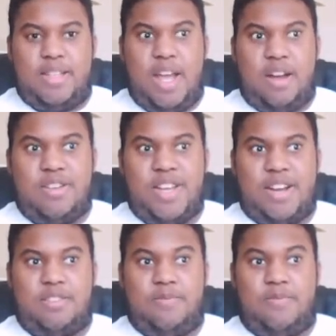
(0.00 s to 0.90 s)
The
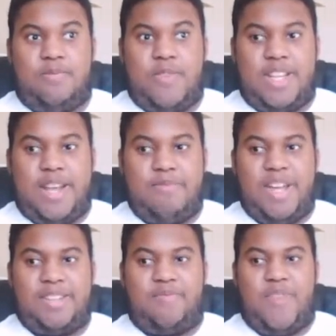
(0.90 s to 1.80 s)
Undertaker's The Dead
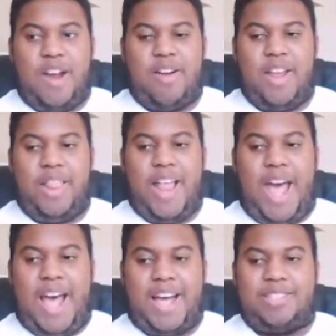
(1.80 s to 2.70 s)
Man's very
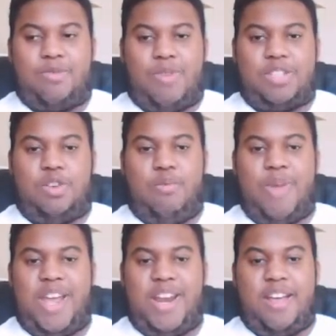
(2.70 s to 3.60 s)
last
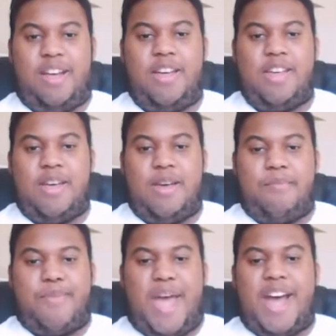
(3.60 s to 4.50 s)
WrestleMania
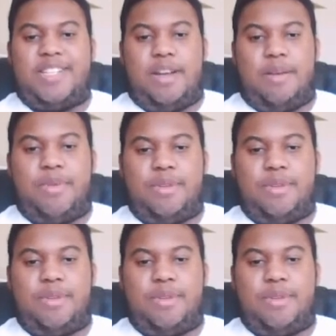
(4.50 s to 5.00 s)
matchup.